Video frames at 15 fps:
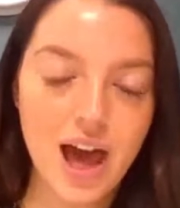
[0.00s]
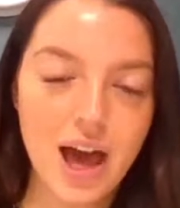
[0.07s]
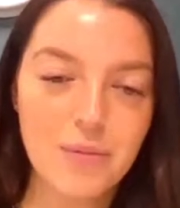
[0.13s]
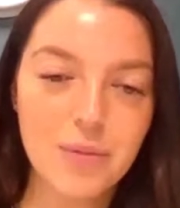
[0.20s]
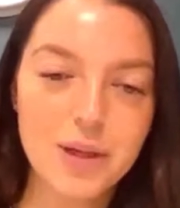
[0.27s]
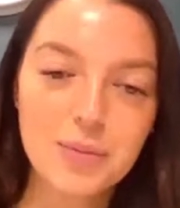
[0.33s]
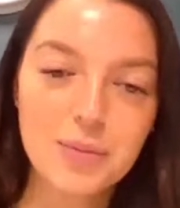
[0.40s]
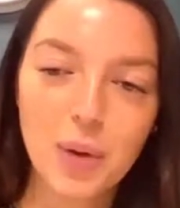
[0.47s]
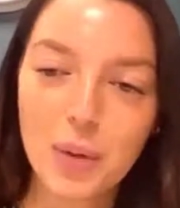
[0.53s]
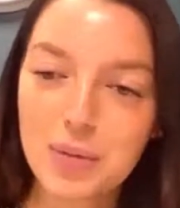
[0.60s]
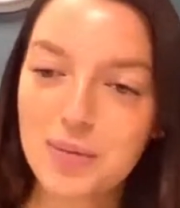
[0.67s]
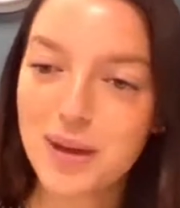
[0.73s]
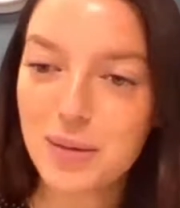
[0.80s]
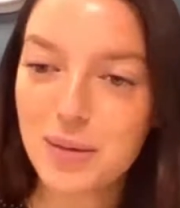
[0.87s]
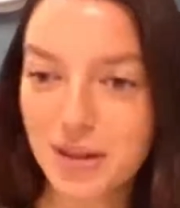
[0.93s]
but it's
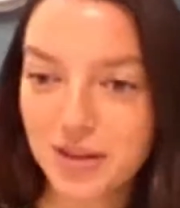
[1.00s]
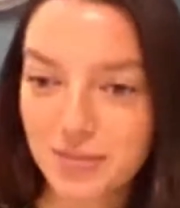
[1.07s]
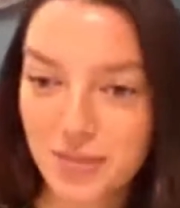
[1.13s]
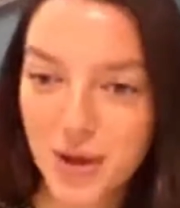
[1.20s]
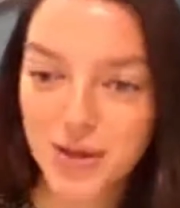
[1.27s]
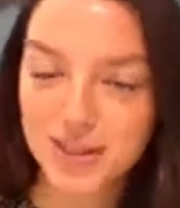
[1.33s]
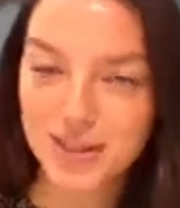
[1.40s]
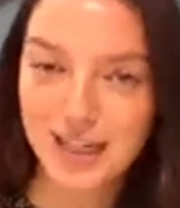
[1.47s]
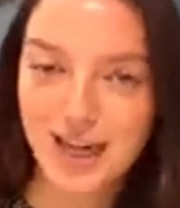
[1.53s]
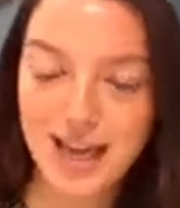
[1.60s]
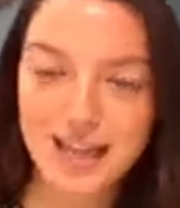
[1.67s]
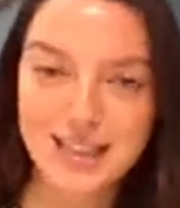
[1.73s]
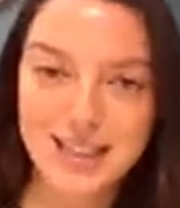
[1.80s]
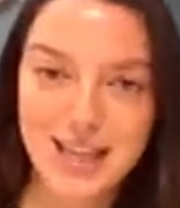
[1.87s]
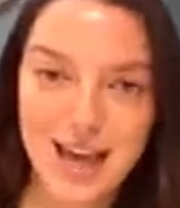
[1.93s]
probably one of the most
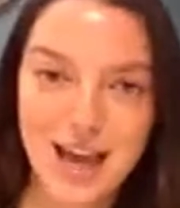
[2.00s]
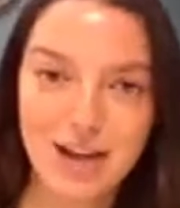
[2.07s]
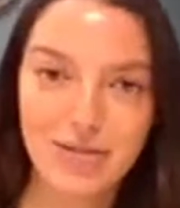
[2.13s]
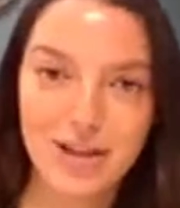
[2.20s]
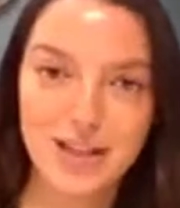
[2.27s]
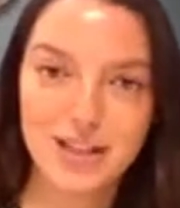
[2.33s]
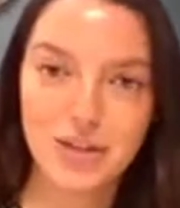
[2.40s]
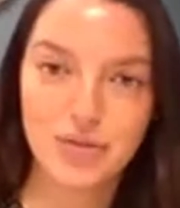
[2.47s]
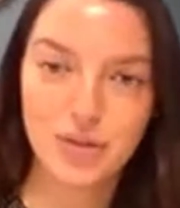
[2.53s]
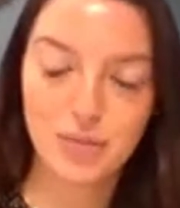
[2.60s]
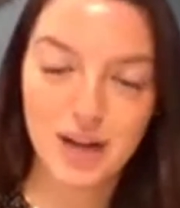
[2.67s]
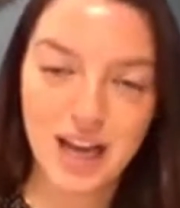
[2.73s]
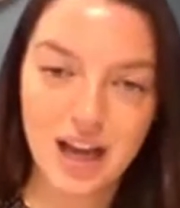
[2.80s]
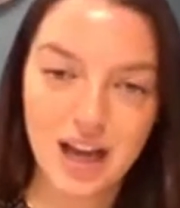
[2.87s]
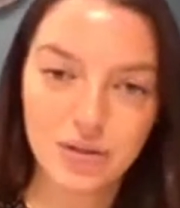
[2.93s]
neglected areas of
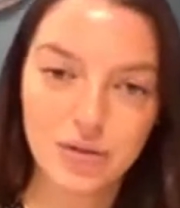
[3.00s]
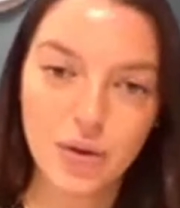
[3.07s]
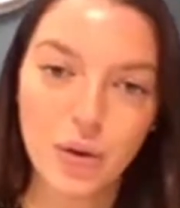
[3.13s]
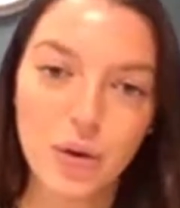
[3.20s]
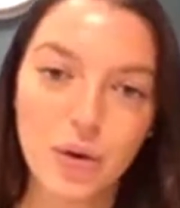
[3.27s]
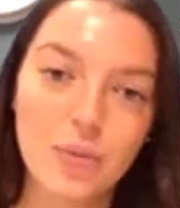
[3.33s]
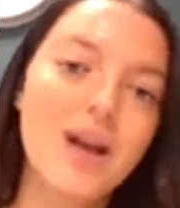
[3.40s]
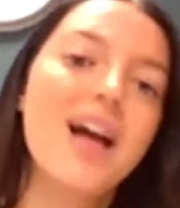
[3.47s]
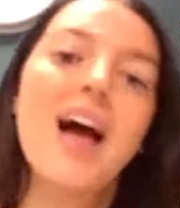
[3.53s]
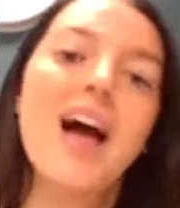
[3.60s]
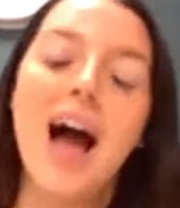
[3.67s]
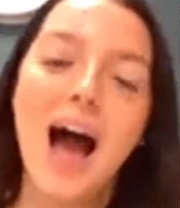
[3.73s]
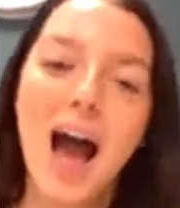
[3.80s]
the platform